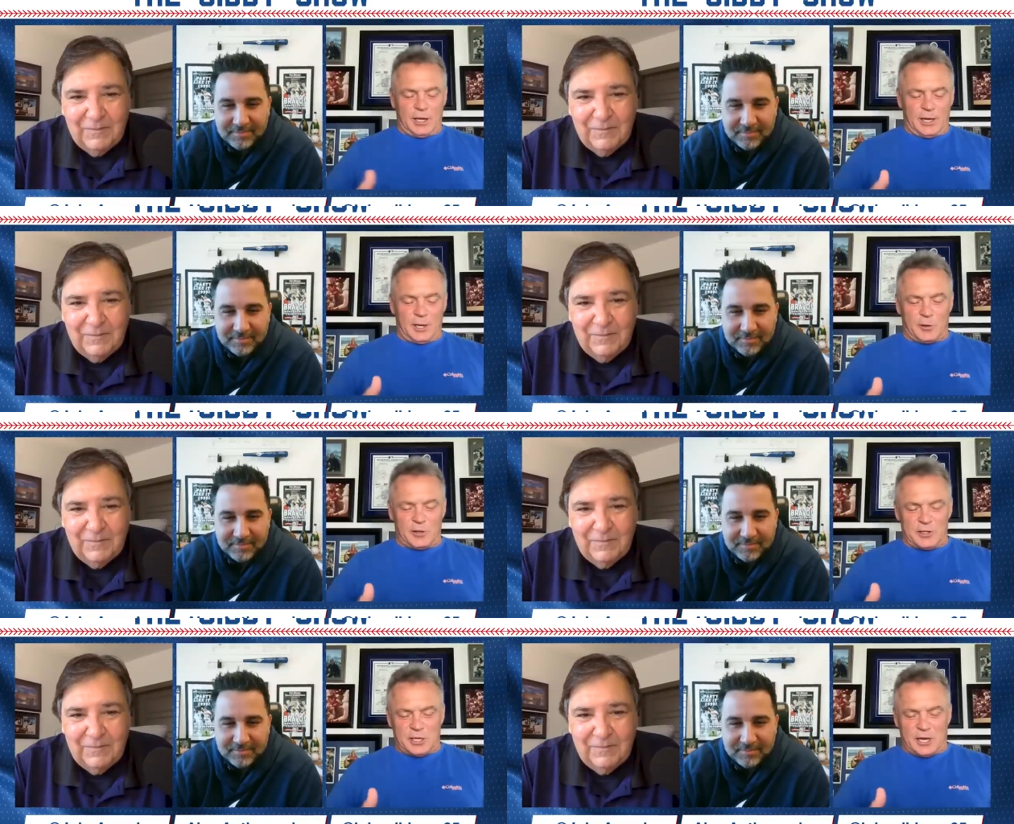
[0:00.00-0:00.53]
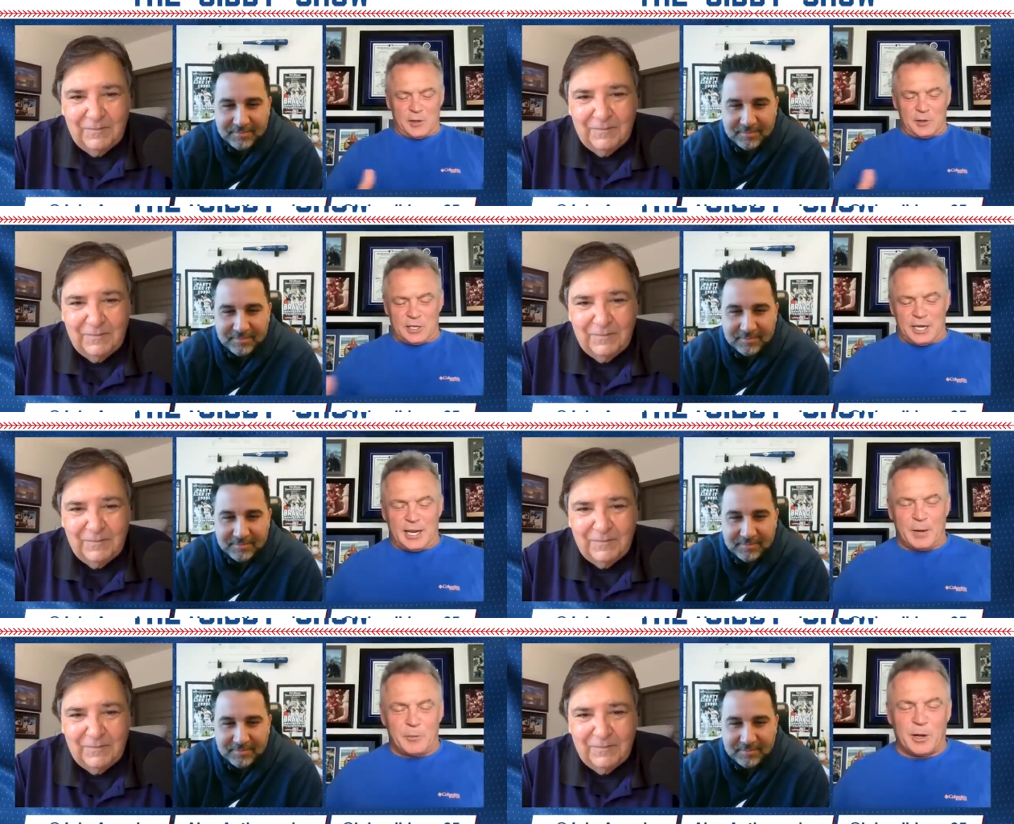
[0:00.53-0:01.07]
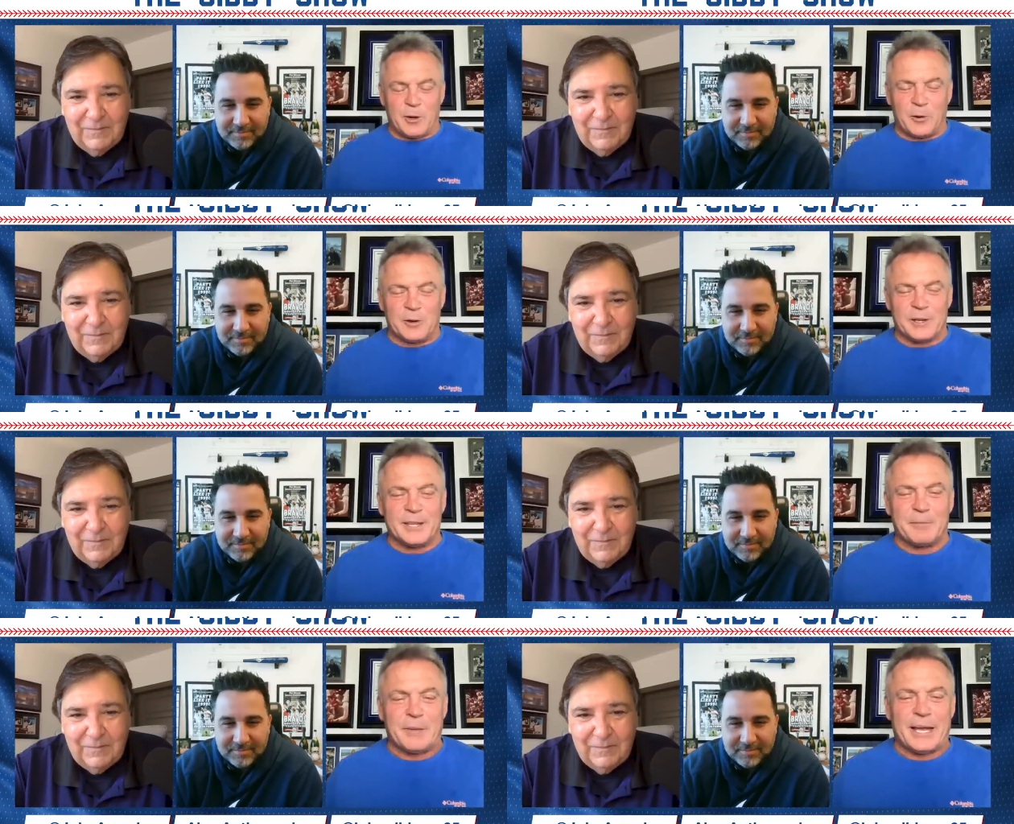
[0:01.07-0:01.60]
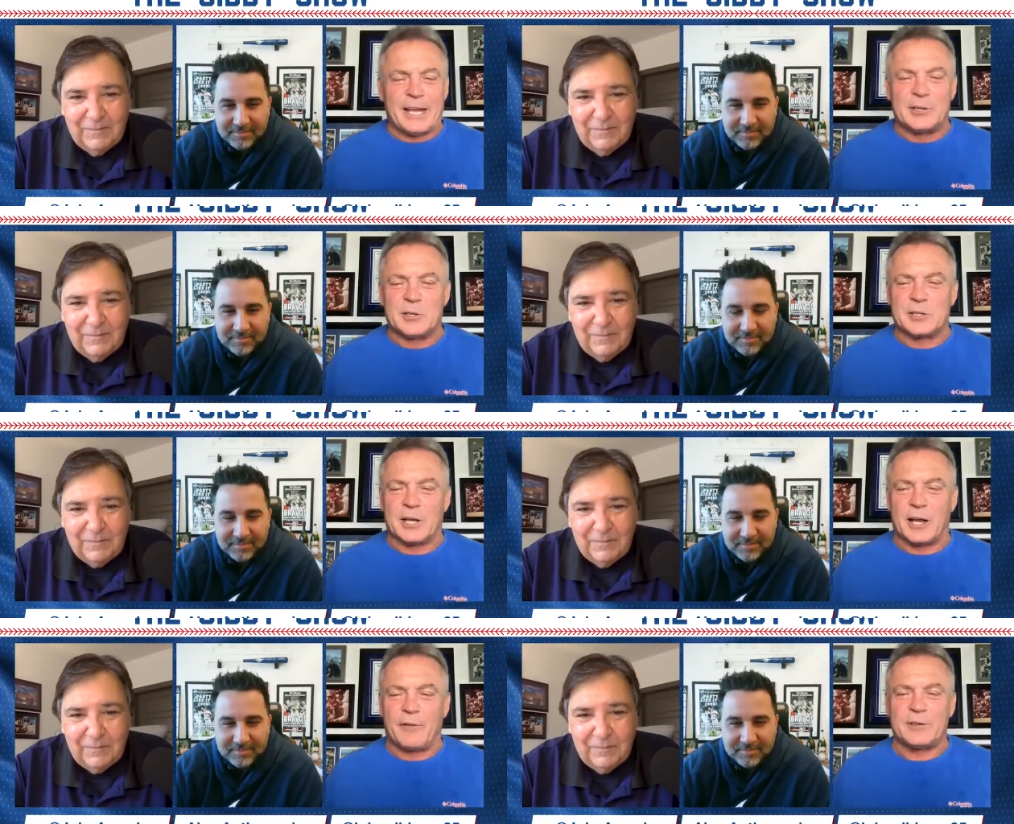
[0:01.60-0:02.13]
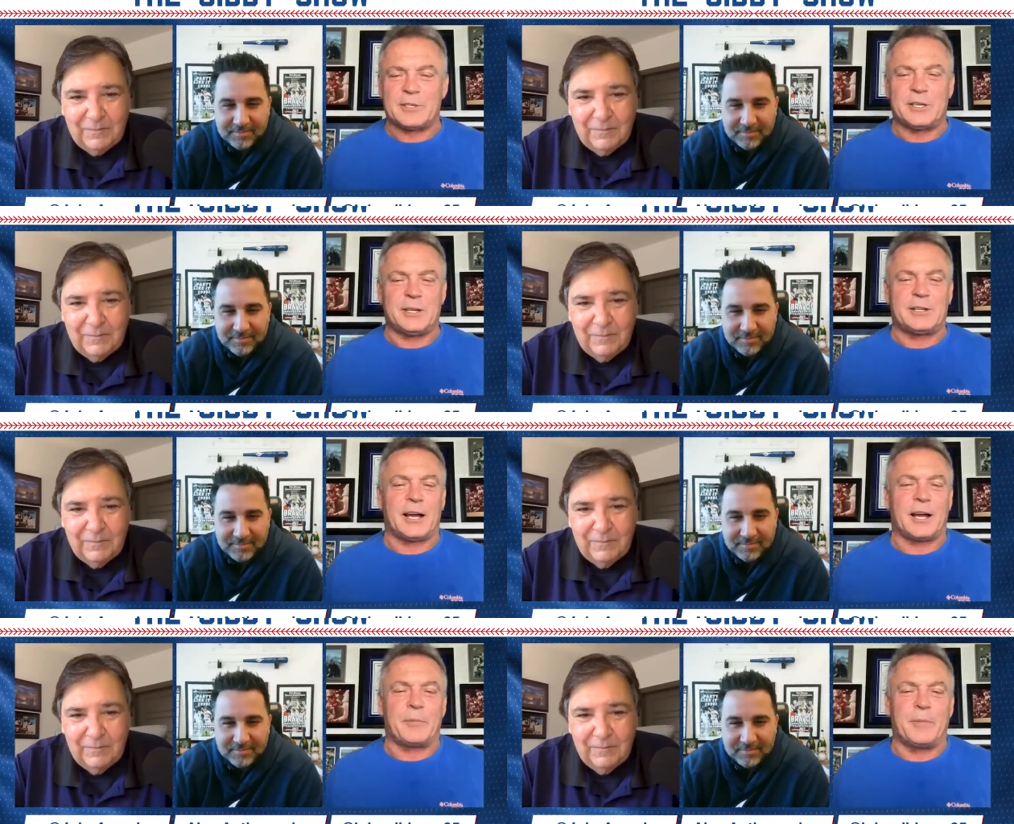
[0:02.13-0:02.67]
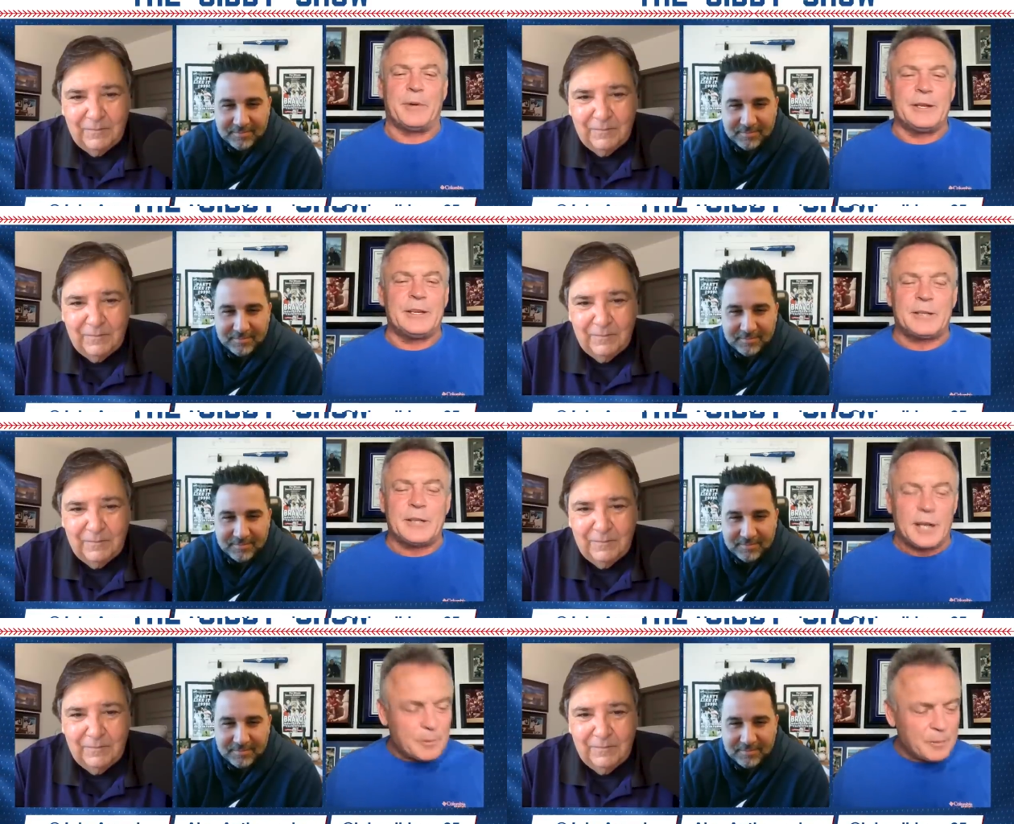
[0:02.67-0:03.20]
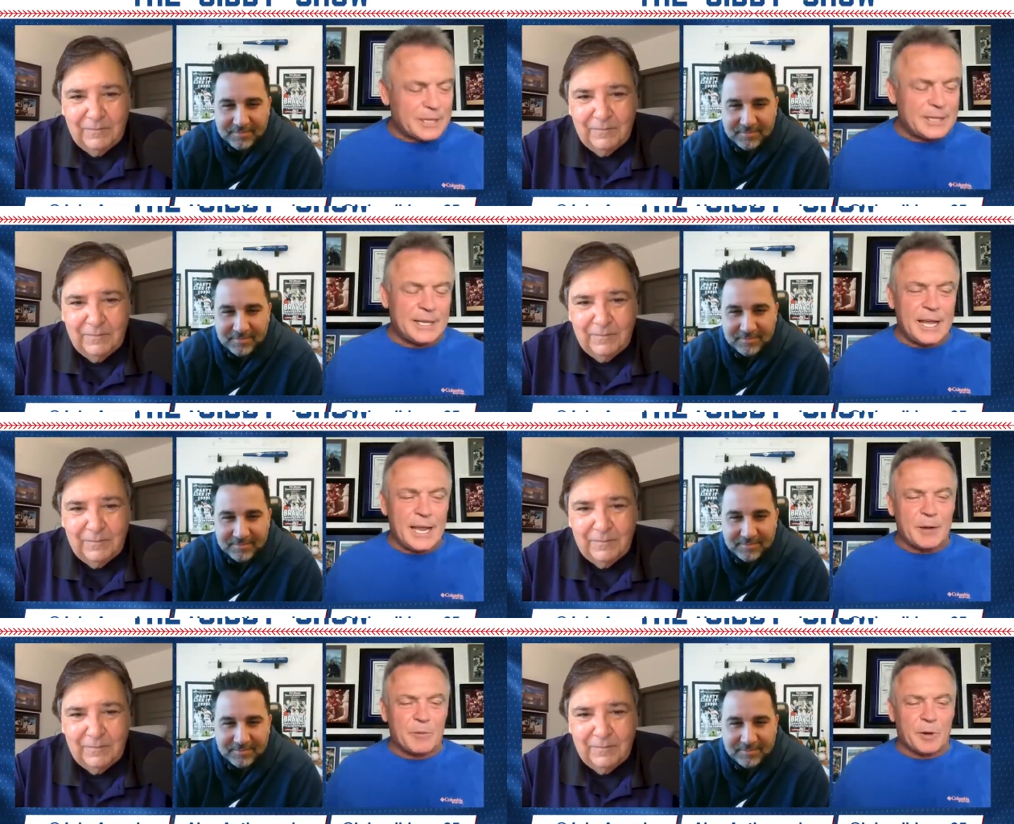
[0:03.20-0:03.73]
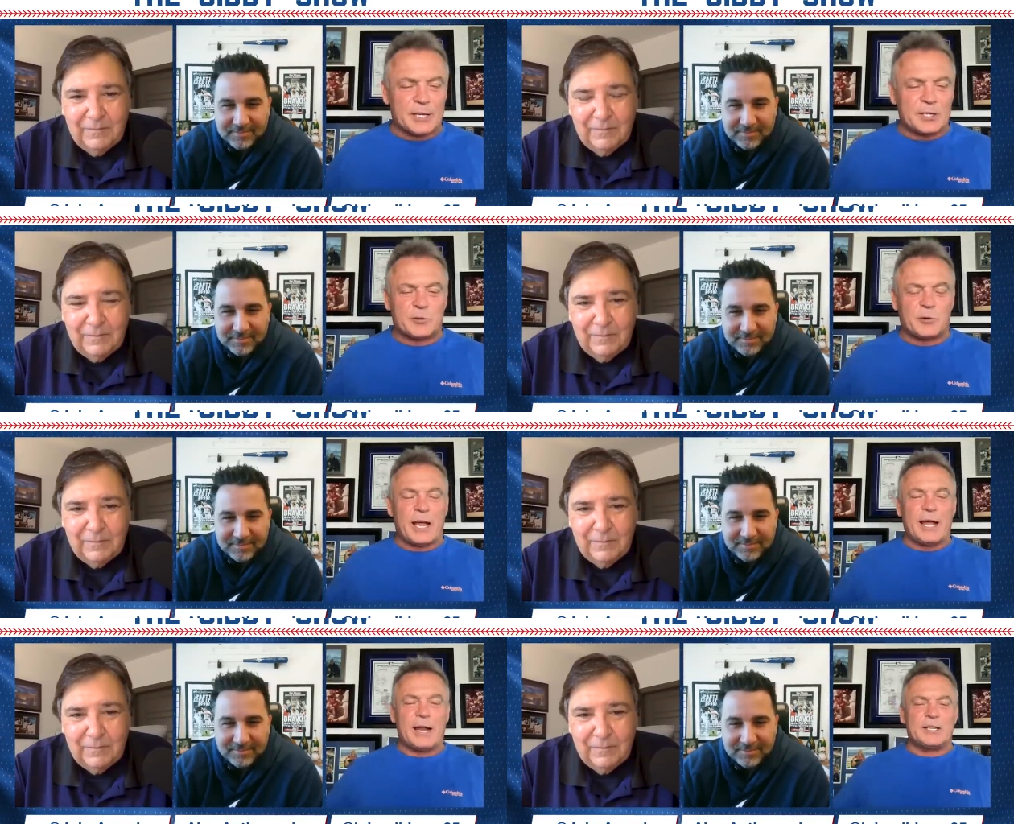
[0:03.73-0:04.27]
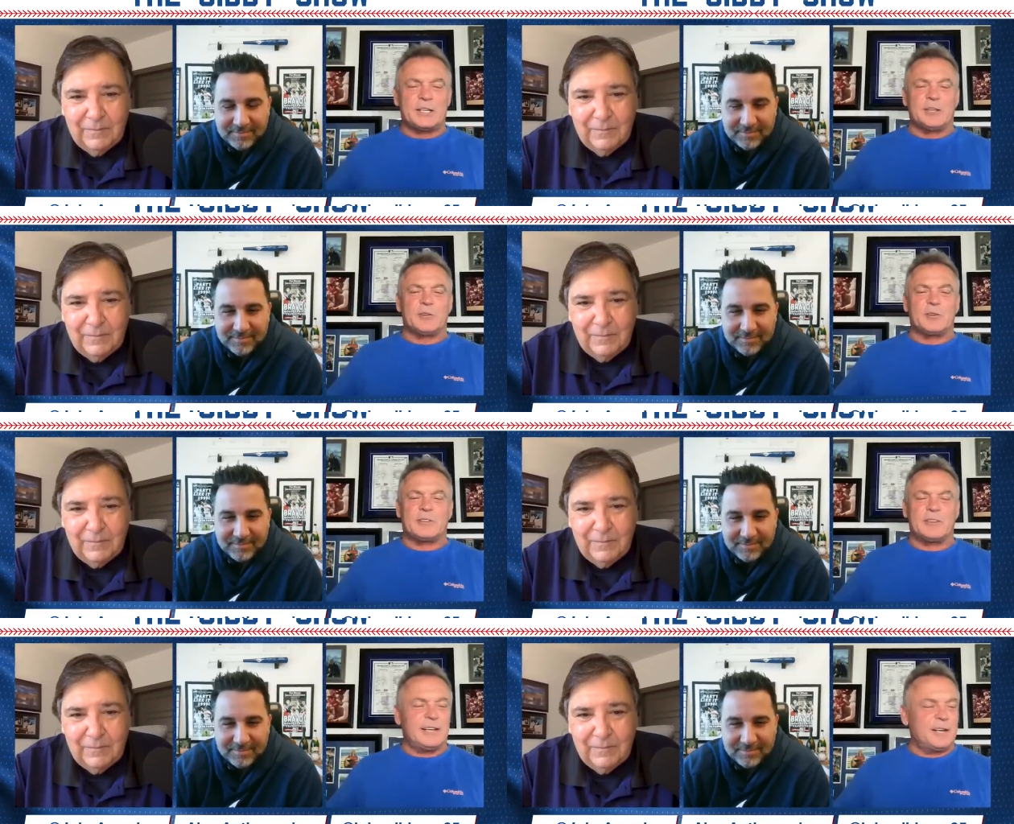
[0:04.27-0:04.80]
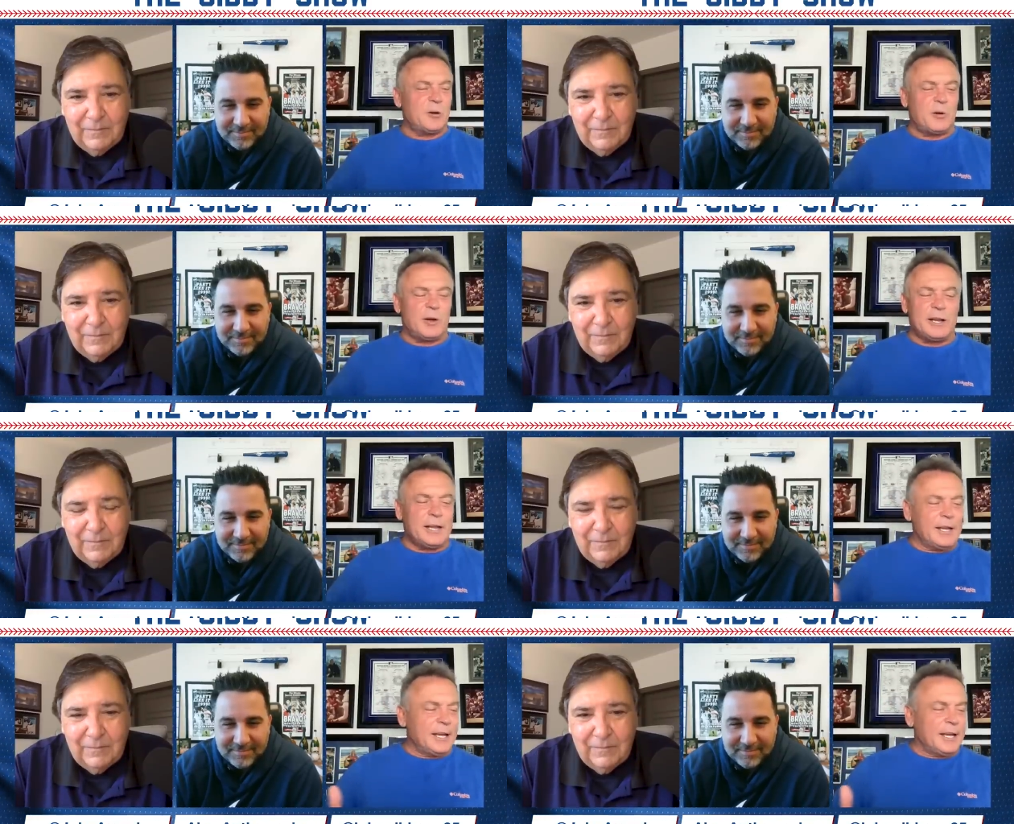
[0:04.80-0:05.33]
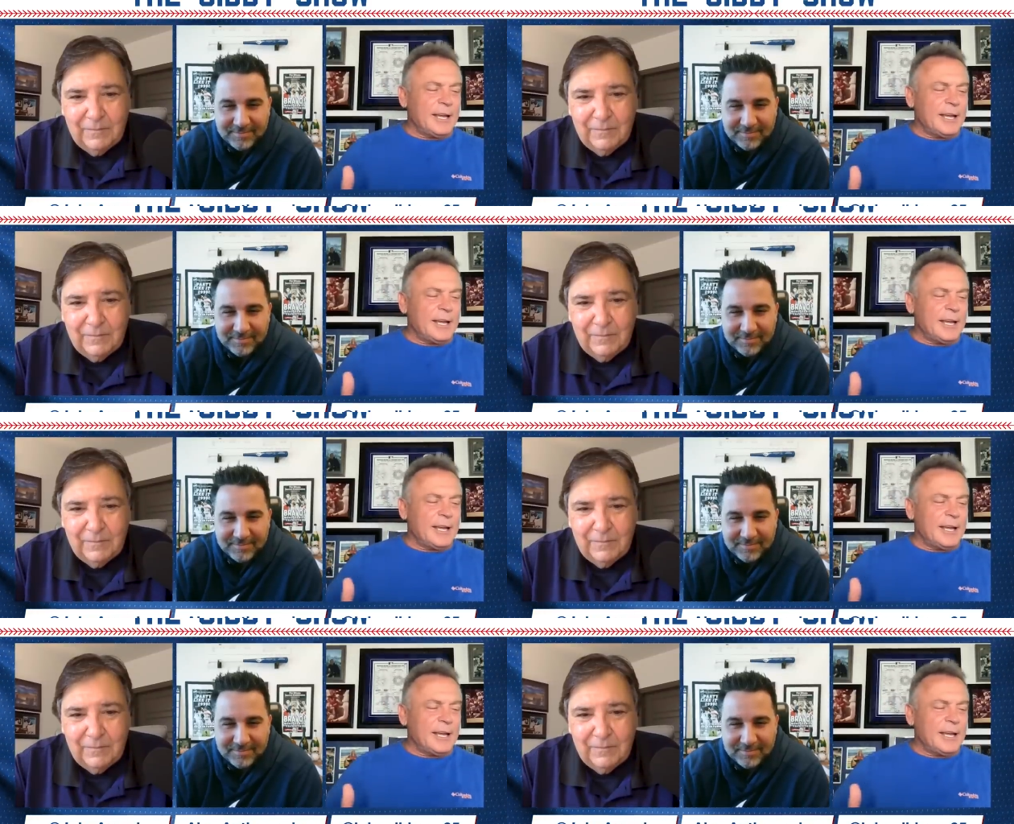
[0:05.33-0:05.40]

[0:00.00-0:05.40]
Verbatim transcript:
Speaker 1: you know, the G- GM would go into the manager's office and you talk, you talk about the game, right? Strategy. And there's, you know what,